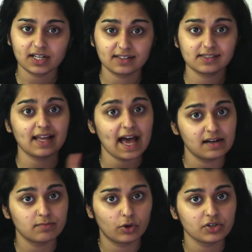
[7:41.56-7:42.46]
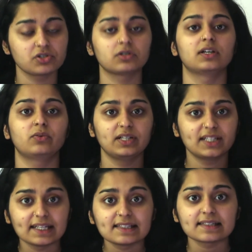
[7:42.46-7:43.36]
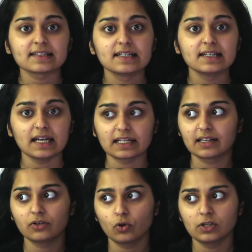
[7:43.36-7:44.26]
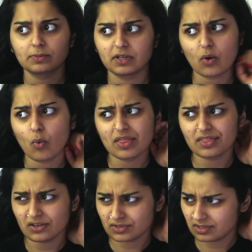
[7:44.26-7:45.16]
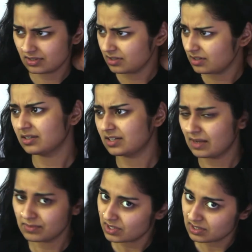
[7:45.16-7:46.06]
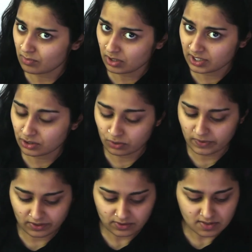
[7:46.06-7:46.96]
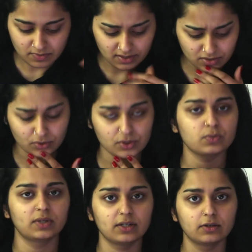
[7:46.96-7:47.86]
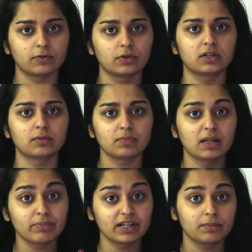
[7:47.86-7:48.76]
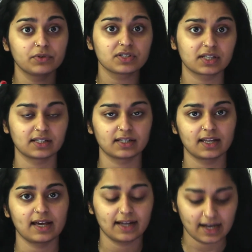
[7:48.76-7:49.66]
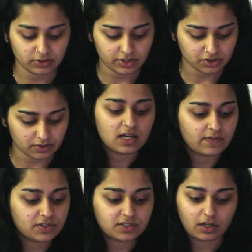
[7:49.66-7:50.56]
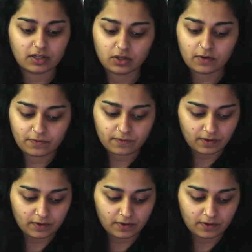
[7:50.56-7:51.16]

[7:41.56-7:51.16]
It doesn't add moisture, it retains it. It can hold up to like 1,000 times its molecular weight or something, so it's really good for plumping up your skin and adding hydration. If you're just starting off